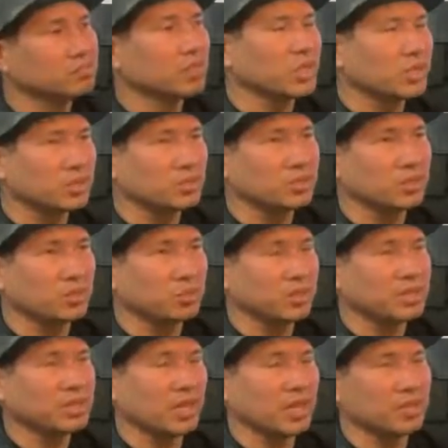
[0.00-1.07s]
Because there'll be
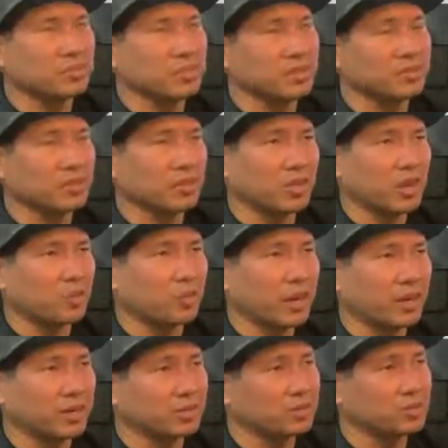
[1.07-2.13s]
times if they're not
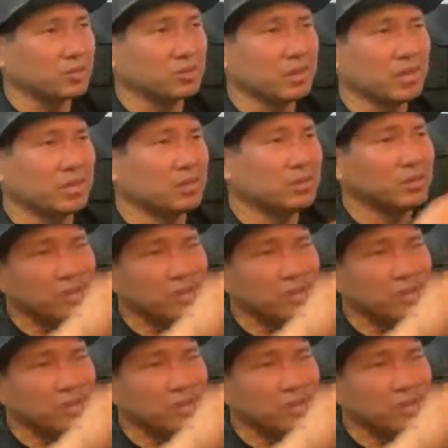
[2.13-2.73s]
wired through, then